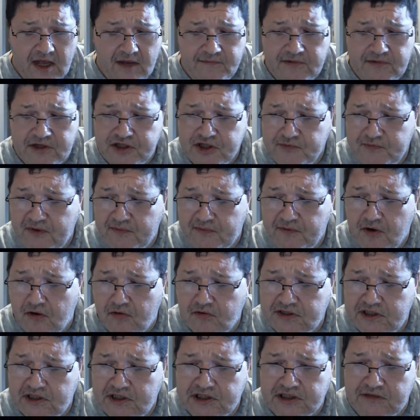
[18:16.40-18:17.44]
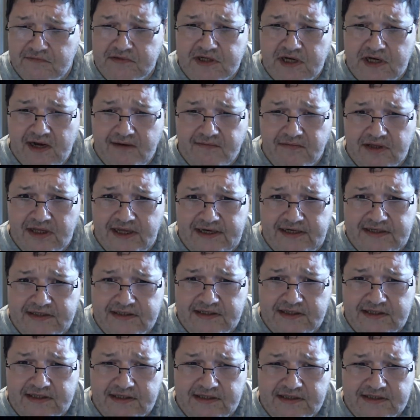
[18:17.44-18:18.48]
It should be posted sometime
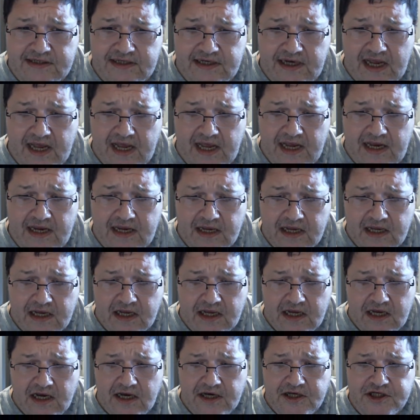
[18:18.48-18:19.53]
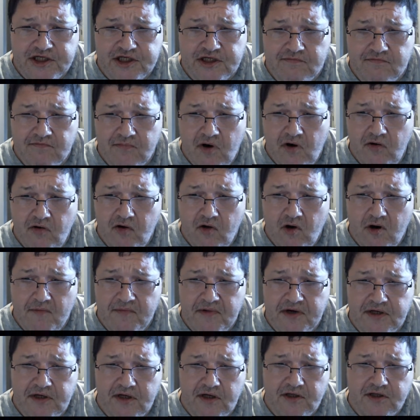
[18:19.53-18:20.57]
later today. And tomorrow I'm
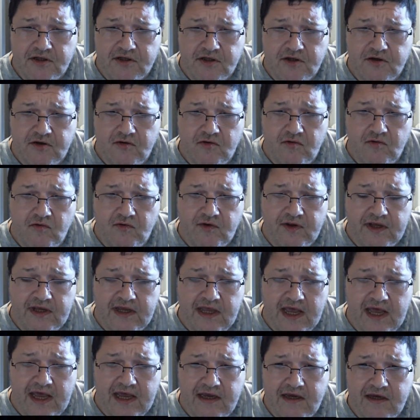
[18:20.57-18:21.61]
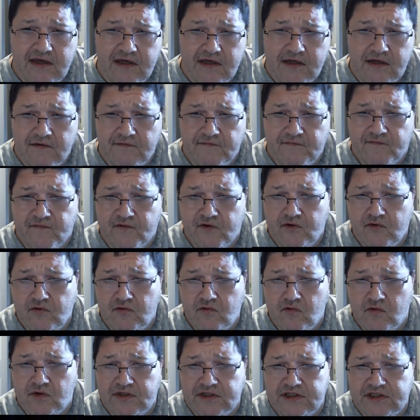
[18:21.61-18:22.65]
going to do the A
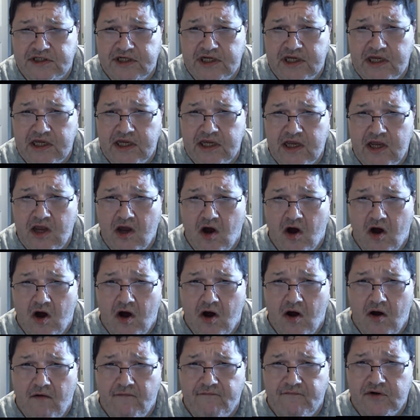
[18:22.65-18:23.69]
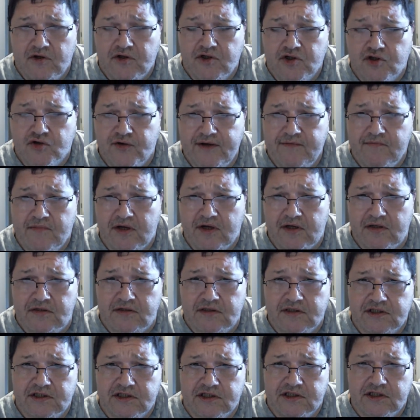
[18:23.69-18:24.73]
through Z of
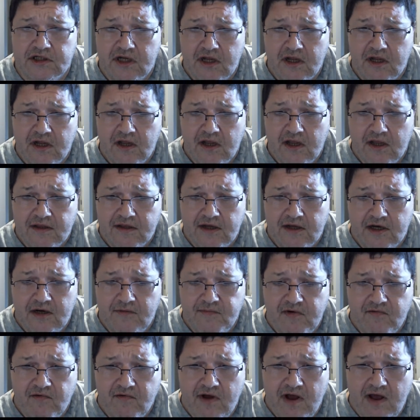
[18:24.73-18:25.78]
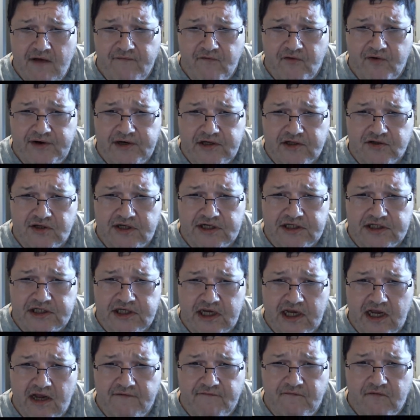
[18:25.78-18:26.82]
treatments. That'll be rather
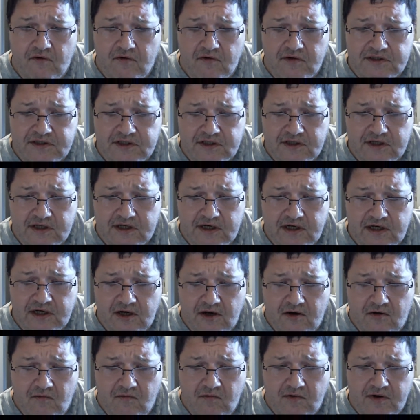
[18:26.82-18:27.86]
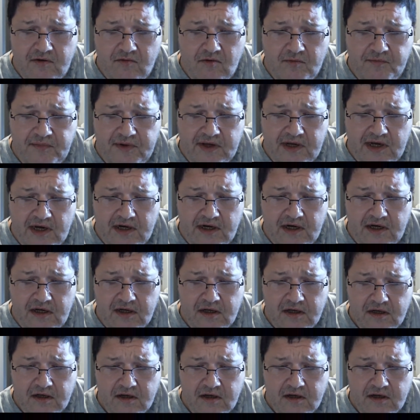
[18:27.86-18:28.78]
interesting. I thought it would be kind of